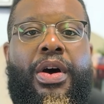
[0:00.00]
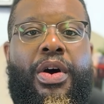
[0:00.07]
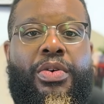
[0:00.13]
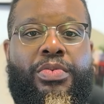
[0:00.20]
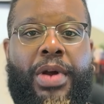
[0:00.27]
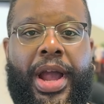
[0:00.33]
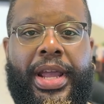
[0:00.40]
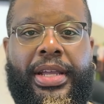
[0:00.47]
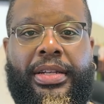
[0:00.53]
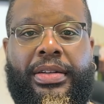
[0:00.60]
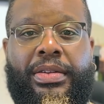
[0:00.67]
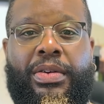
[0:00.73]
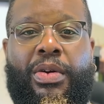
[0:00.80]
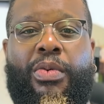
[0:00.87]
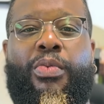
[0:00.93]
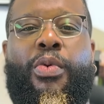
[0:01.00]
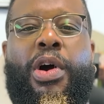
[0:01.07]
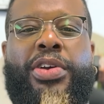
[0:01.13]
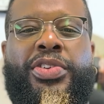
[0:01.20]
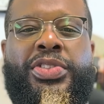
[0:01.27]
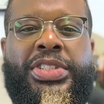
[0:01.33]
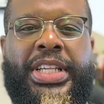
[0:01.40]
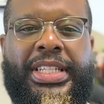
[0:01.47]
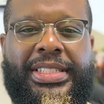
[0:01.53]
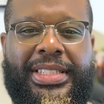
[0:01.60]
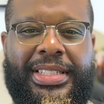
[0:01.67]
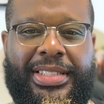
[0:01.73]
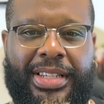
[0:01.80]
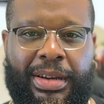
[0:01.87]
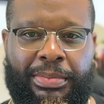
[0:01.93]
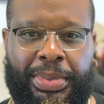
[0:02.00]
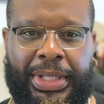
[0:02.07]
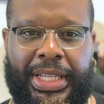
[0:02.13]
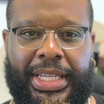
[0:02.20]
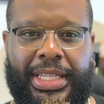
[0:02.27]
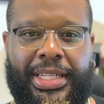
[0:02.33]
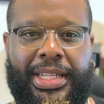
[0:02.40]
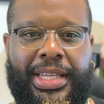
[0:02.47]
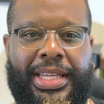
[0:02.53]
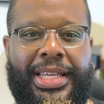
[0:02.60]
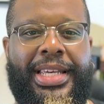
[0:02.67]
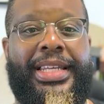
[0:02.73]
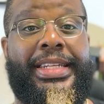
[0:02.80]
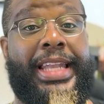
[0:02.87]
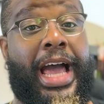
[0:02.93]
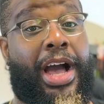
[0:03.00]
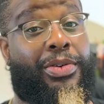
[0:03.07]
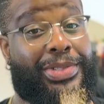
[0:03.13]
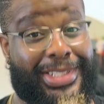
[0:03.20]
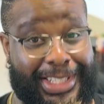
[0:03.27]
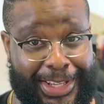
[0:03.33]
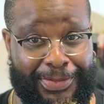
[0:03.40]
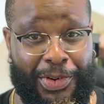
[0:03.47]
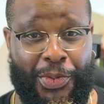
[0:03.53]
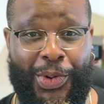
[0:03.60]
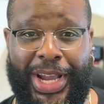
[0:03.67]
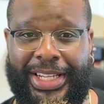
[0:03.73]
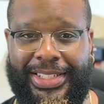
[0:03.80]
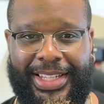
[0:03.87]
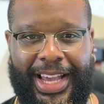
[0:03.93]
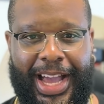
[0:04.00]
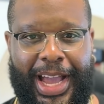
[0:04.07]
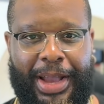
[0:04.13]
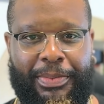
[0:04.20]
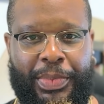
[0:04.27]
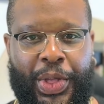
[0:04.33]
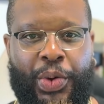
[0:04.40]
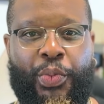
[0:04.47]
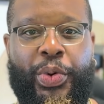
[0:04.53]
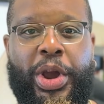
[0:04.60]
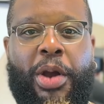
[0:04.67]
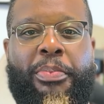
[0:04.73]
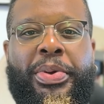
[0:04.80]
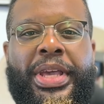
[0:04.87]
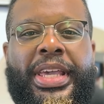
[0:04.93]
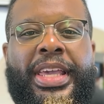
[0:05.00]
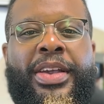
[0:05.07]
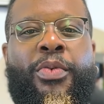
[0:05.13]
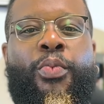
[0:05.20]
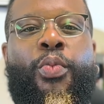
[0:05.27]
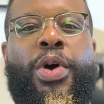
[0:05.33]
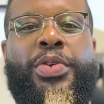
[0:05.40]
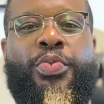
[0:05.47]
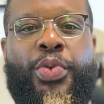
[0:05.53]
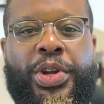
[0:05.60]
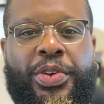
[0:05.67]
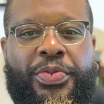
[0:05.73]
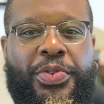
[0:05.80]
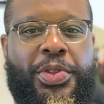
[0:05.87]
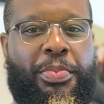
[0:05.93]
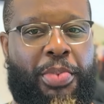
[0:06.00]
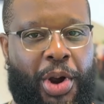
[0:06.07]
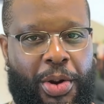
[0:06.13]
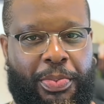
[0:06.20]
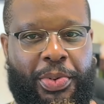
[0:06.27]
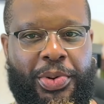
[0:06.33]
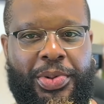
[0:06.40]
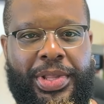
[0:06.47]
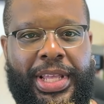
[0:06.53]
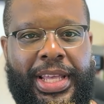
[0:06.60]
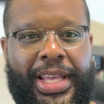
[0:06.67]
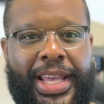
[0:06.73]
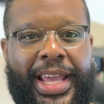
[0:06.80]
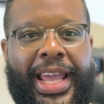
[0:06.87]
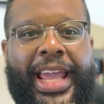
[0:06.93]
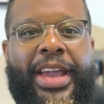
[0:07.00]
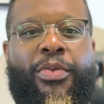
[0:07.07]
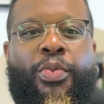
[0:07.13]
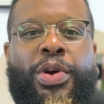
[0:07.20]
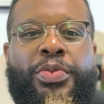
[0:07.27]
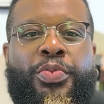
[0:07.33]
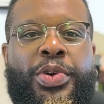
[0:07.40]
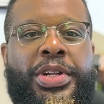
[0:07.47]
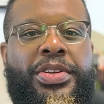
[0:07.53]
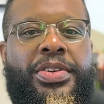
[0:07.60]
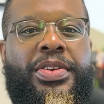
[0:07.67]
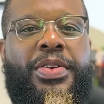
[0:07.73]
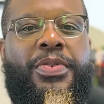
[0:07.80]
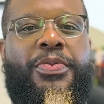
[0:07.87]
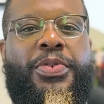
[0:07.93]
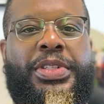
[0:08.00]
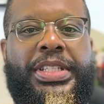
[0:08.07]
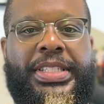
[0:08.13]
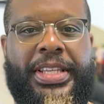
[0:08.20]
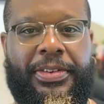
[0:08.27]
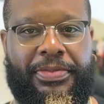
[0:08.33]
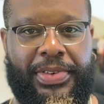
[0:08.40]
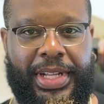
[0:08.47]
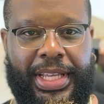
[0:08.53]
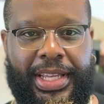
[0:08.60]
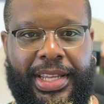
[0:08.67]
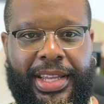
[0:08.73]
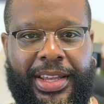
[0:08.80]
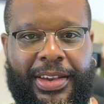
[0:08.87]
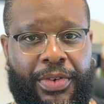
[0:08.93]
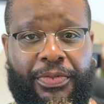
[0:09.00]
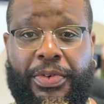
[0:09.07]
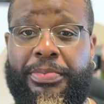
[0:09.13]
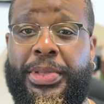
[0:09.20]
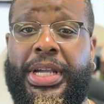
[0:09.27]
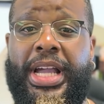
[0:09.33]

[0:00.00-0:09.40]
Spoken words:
All right, water test is complete. Now it's giveaway time. We are picking 1 winner for the purple and 1 winner for the Tiffany from the